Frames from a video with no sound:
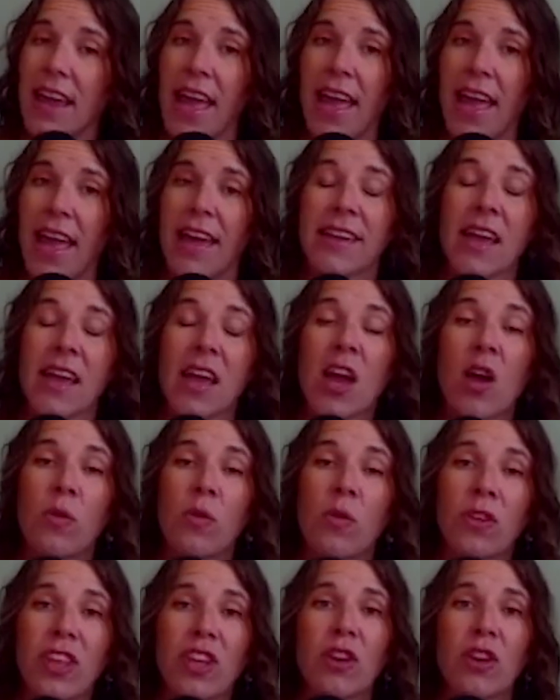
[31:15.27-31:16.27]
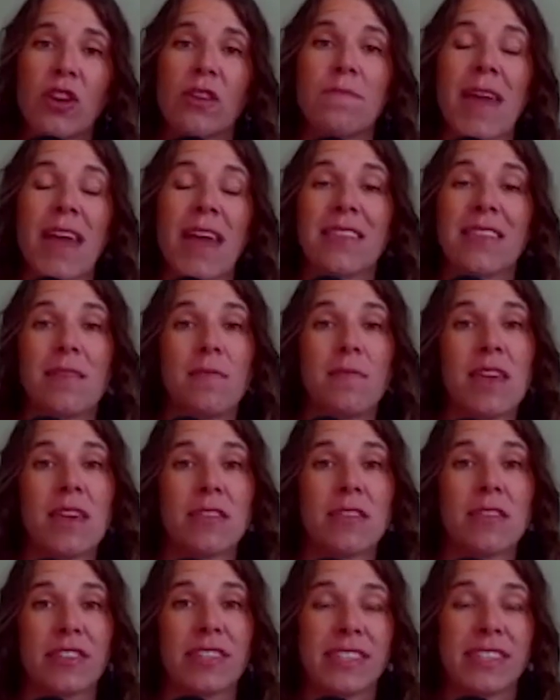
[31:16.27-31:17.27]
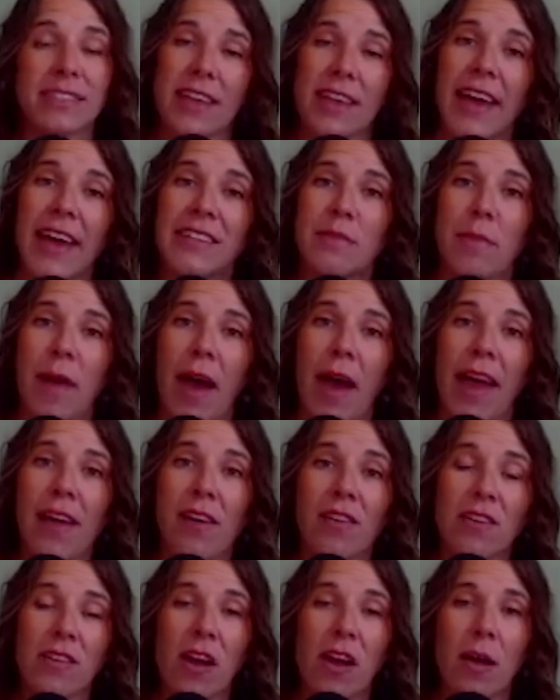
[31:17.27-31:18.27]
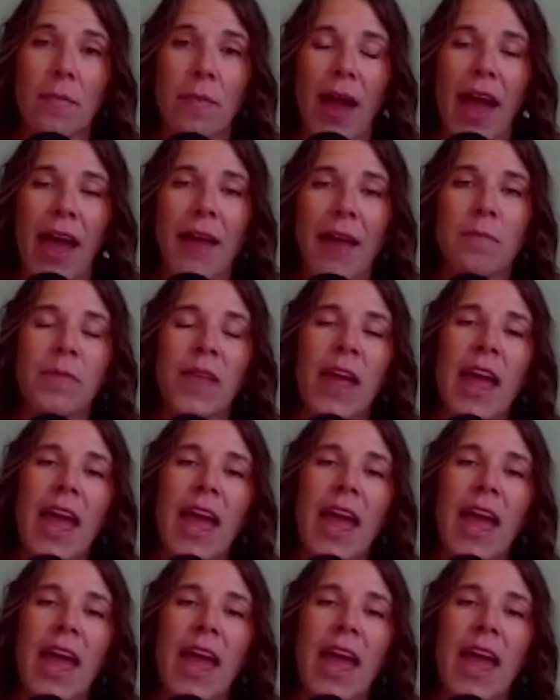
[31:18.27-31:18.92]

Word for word: and really could make them either decide to buy or not buy.